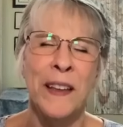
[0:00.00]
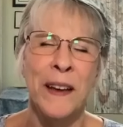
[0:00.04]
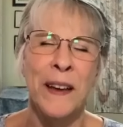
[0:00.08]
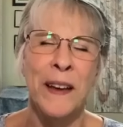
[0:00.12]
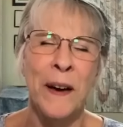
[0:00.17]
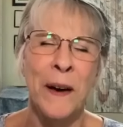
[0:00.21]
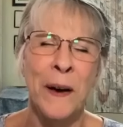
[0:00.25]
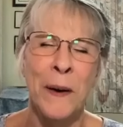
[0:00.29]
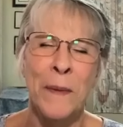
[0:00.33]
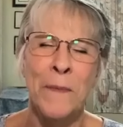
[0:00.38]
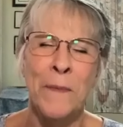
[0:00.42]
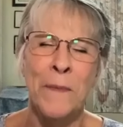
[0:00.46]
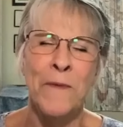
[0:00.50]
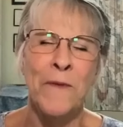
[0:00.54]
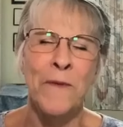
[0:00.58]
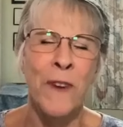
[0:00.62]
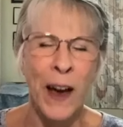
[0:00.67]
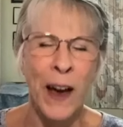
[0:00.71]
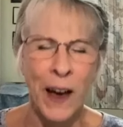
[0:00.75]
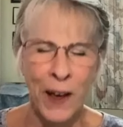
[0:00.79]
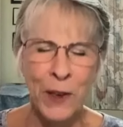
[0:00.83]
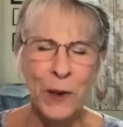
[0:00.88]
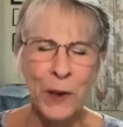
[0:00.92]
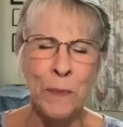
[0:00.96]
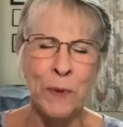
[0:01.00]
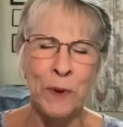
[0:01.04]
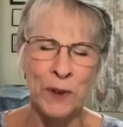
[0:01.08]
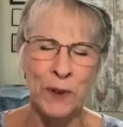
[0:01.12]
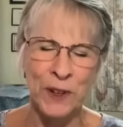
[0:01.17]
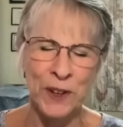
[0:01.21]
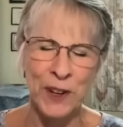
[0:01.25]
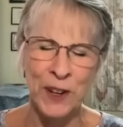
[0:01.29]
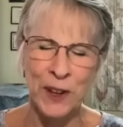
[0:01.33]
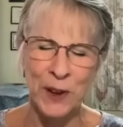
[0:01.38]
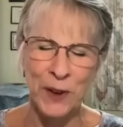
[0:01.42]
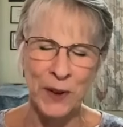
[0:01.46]
valuable
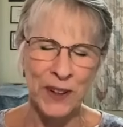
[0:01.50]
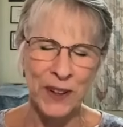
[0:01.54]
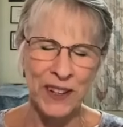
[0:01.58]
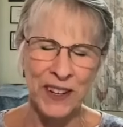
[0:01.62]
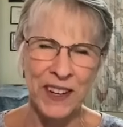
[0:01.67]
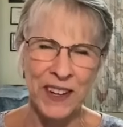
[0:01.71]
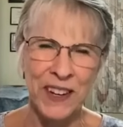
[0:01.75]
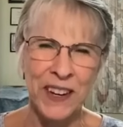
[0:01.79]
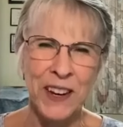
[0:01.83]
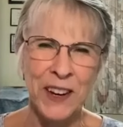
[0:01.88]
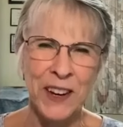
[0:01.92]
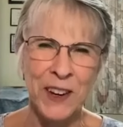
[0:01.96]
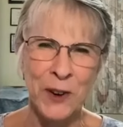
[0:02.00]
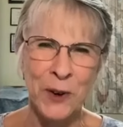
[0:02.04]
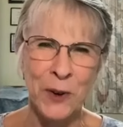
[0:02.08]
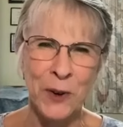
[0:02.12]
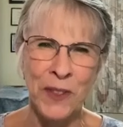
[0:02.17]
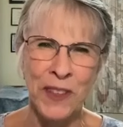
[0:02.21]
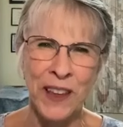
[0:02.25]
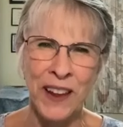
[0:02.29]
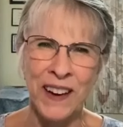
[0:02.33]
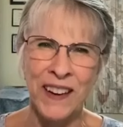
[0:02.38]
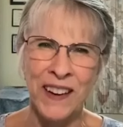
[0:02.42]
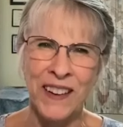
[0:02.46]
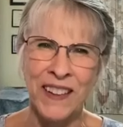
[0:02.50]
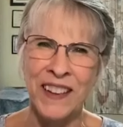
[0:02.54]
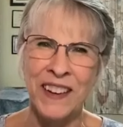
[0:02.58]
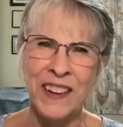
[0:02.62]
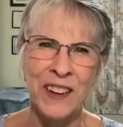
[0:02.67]
to you as a teacher than